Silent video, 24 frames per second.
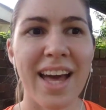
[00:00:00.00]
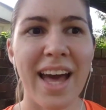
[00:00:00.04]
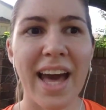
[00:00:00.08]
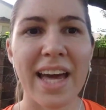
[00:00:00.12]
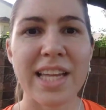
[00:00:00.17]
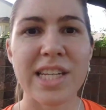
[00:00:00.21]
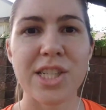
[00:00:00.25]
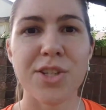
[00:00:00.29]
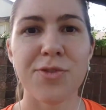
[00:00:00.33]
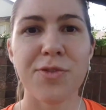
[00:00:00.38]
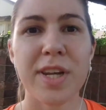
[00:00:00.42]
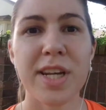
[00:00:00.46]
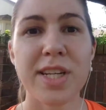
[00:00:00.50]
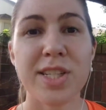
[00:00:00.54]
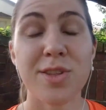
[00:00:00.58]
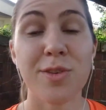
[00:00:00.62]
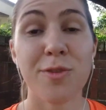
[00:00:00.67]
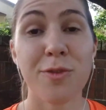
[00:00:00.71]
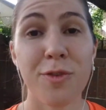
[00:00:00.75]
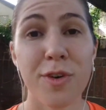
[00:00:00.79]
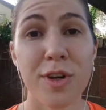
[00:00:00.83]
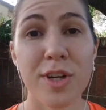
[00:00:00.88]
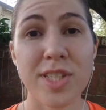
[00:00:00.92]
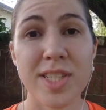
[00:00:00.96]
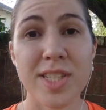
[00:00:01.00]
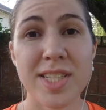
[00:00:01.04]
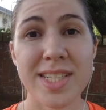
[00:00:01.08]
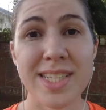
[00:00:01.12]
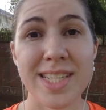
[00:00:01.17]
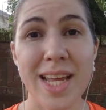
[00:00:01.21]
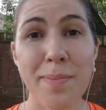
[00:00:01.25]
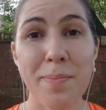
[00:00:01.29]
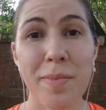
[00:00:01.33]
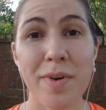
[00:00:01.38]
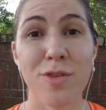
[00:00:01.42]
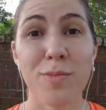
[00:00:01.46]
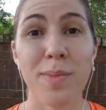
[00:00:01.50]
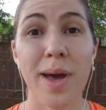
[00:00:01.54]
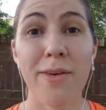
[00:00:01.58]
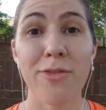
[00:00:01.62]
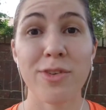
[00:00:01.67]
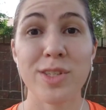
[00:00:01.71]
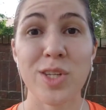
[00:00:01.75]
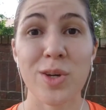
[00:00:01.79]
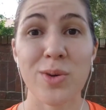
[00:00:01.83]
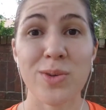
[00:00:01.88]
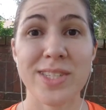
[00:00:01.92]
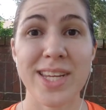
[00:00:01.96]
I just finished the first step of the
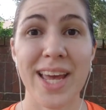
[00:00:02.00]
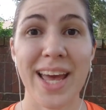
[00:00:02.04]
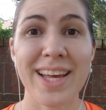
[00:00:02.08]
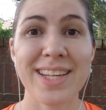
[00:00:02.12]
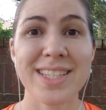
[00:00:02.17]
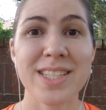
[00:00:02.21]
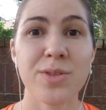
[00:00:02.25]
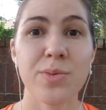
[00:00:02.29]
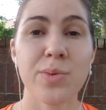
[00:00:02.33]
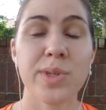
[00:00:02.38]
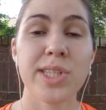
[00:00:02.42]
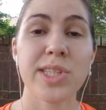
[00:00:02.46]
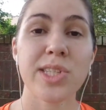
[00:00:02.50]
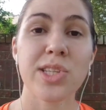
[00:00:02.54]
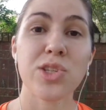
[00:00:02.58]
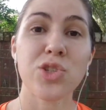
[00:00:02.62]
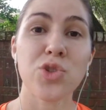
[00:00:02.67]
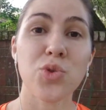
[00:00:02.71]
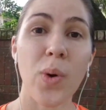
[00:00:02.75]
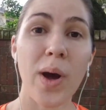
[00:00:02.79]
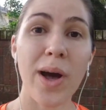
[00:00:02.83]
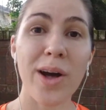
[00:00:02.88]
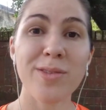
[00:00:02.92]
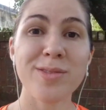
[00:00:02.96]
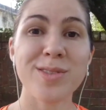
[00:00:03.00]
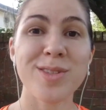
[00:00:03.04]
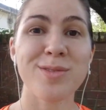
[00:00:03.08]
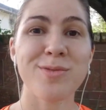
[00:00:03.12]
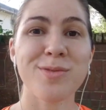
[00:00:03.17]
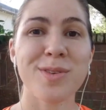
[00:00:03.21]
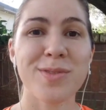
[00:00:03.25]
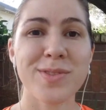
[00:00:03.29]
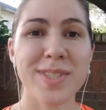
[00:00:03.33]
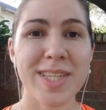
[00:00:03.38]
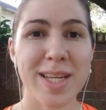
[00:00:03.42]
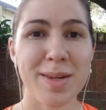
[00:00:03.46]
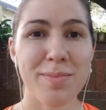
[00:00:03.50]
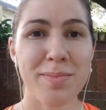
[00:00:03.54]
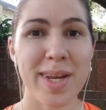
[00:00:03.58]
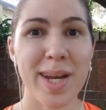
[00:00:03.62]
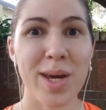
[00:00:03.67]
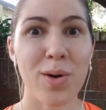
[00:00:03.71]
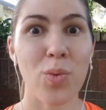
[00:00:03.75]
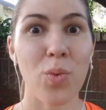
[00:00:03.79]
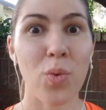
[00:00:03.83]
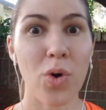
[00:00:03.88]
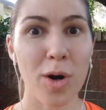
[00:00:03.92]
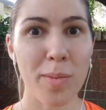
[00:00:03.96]
Maffetone test, which is a 12 to 15
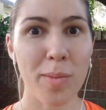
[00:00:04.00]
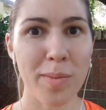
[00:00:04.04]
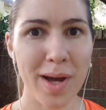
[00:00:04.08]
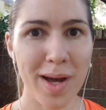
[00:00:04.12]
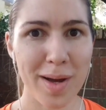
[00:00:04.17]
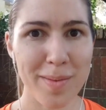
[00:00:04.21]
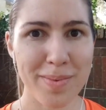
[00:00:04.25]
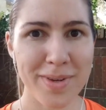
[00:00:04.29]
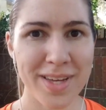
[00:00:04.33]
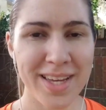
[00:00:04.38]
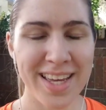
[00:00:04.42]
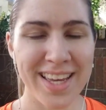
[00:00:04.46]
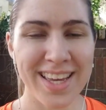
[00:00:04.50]
minute warm-up.